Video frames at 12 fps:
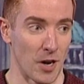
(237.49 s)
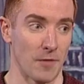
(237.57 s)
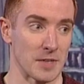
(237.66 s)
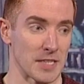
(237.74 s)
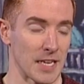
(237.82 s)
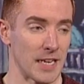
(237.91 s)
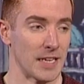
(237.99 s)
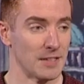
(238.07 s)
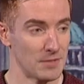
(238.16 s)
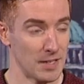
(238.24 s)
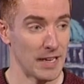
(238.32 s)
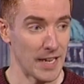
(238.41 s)
obviously
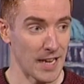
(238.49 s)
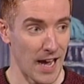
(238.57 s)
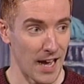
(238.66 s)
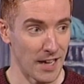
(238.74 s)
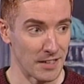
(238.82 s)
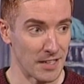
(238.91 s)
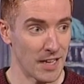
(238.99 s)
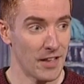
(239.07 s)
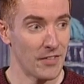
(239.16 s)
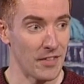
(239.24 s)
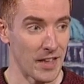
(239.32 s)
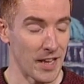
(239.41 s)
he had
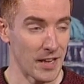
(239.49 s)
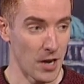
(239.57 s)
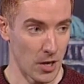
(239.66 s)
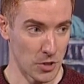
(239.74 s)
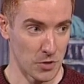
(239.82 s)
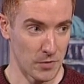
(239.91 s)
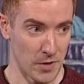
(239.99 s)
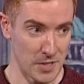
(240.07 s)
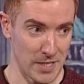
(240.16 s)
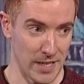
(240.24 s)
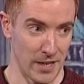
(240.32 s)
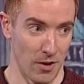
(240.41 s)
the
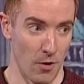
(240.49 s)
controversy